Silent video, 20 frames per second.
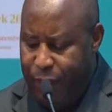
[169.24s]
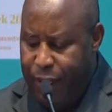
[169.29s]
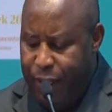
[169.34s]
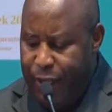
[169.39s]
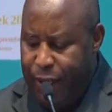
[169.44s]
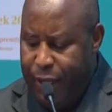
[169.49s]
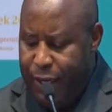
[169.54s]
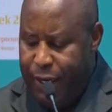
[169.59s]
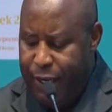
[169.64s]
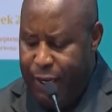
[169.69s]

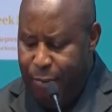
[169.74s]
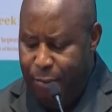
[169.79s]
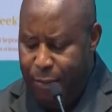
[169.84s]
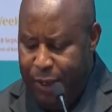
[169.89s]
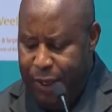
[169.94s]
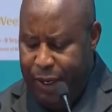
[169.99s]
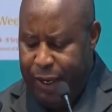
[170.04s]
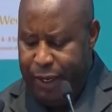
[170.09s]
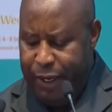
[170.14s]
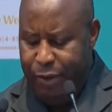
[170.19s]
Over the past
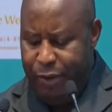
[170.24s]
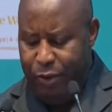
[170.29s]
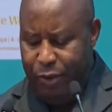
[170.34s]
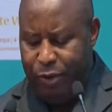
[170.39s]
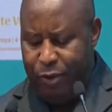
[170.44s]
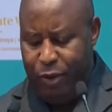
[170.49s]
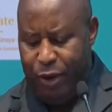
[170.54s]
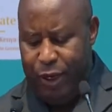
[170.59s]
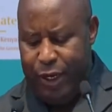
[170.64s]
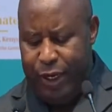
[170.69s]
20
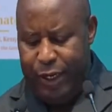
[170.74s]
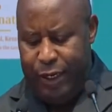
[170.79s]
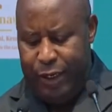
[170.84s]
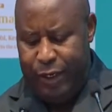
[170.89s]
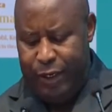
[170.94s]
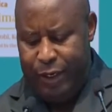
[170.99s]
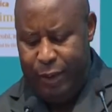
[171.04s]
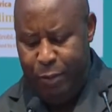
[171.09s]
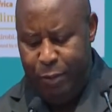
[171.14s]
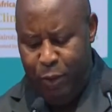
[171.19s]

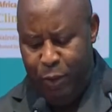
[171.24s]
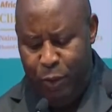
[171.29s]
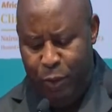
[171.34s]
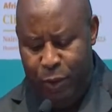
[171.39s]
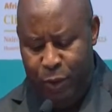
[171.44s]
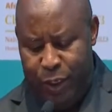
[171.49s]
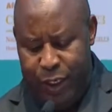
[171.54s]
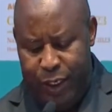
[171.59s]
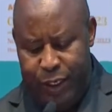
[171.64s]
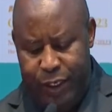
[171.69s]
years,
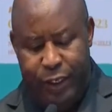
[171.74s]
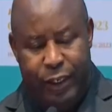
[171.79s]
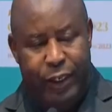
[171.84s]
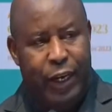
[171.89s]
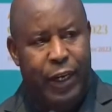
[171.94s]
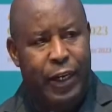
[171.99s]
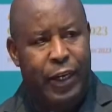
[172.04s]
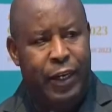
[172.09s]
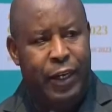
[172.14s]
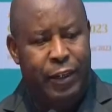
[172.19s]

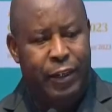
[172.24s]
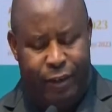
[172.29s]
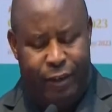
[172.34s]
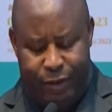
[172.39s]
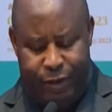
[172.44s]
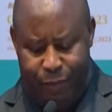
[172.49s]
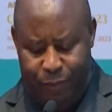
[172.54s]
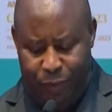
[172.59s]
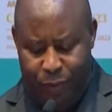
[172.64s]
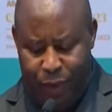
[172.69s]

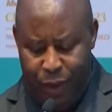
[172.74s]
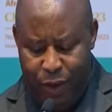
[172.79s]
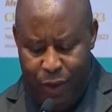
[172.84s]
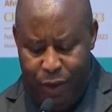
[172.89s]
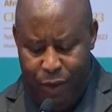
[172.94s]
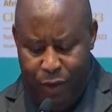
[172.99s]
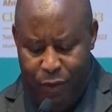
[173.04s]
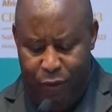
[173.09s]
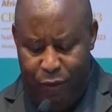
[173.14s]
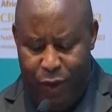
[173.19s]
the
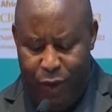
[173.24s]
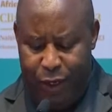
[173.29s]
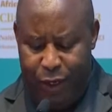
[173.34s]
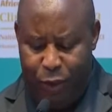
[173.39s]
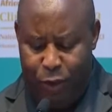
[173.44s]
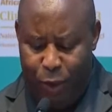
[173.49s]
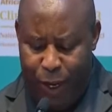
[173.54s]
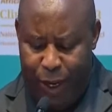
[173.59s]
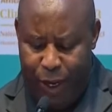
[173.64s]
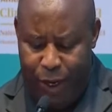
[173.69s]

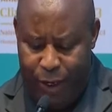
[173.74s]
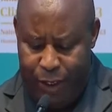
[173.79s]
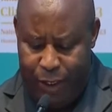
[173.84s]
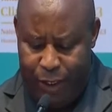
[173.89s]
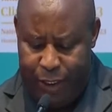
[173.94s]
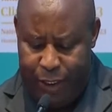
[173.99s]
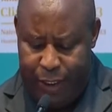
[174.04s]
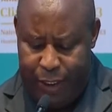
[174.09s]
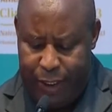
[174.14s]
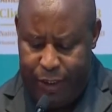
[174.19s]
1001
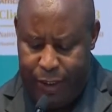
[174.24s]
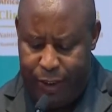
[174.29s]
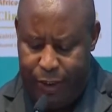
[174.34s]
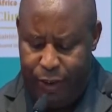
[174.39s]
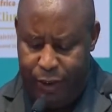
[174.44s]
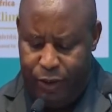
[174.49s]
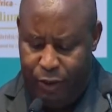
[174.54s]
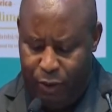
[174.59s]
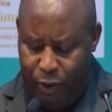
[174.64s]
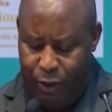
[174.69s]

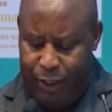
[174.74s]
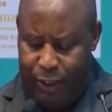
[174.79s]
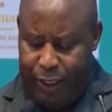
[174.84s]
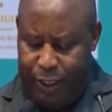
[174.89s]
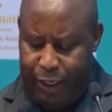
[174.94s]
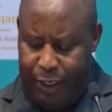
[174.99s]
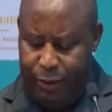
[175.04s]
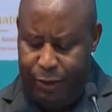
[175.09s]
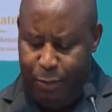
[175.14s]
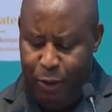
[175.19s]

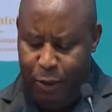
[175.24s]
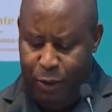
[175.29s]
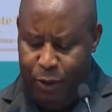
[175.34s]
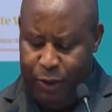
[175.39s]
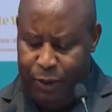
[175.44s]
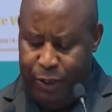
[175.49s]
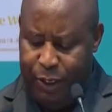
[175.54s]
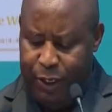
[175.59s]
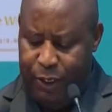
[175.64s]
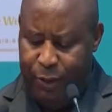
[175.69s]

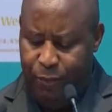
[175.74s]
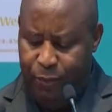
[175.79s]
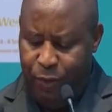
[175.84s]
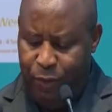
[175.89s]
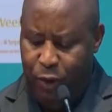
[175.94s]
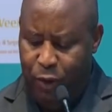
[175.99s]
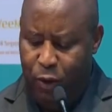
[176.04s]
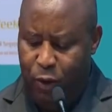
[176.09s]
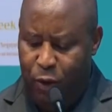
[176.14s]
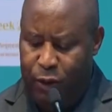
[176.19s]
hills
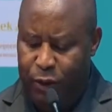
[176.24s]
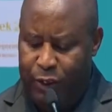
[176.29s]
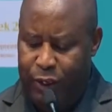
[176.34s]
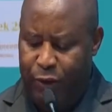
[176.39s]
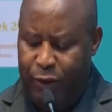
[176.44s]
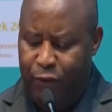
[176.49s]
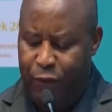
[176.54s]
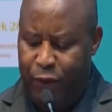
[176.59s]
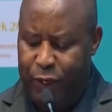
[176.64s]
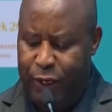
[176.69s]

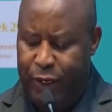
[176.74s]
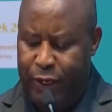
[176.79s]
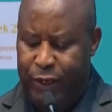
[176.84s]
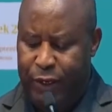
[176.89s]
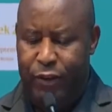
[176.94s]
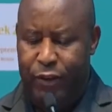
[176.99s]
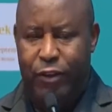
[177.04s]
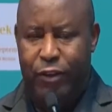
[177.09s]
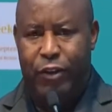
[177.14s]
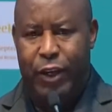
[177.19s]
of
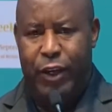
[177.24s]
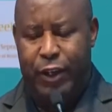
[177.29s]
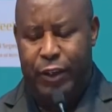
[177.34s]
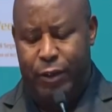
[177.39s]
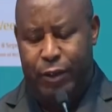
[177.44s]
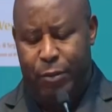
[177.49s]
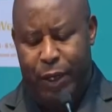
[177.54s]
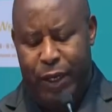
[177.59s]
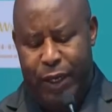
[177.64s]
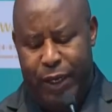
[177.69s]
Burundi
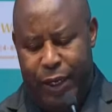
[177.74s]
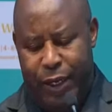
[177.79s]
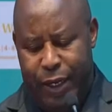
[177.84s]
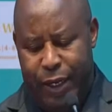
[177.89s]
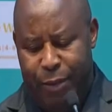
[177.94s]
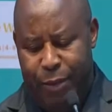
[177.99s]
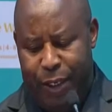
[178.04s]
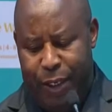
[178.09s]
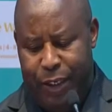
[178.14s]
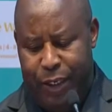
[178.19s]
are
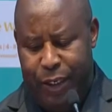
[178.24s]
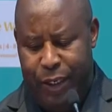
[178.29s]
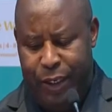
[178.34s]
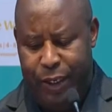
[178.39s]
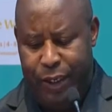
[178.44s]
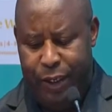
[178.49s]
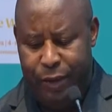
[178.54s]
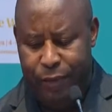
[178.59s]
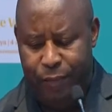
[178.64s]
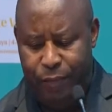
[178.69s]

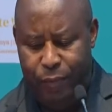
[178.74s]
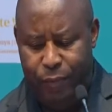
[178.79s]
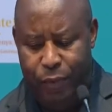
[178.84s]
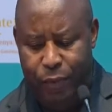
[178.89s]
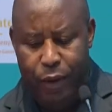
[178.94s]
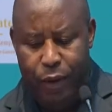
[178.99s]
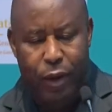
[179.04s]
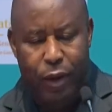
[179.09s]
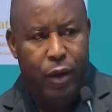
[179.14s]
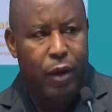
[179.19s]
exposed
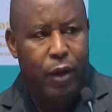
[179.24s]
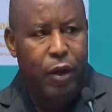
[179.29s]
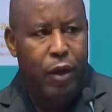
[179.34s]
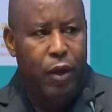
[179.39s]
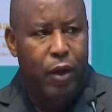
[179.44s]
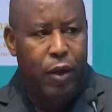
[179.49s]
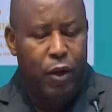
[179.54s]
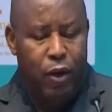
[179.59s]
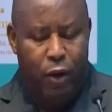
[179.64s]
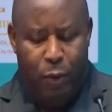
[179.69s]
to the
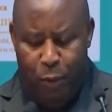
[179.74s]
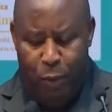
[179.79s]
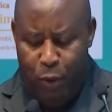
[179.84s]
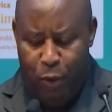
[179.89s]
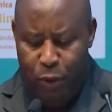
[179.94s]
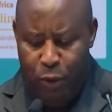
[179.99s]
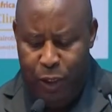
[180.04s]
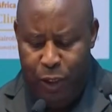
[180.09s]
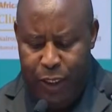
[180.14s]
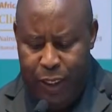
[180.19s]
impact
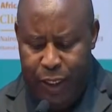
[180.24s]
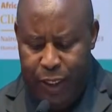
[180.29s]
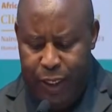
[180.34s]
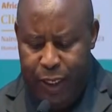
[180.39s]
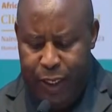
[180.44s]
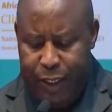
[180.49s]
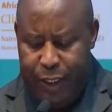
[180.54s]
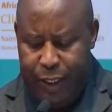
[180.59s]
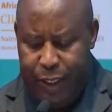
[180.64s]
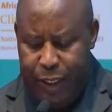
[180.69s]
of
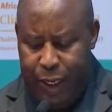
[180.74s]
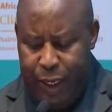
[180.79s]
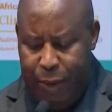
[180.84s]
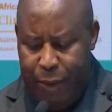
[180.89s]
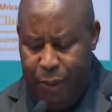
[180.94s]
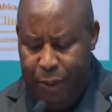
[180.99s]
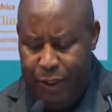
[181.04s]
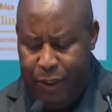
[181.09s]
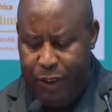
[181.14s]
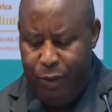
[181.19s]
climate
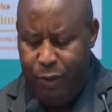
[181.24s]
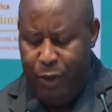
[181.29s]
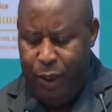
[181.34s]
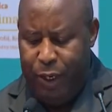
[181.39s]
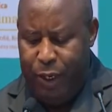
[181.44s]
change.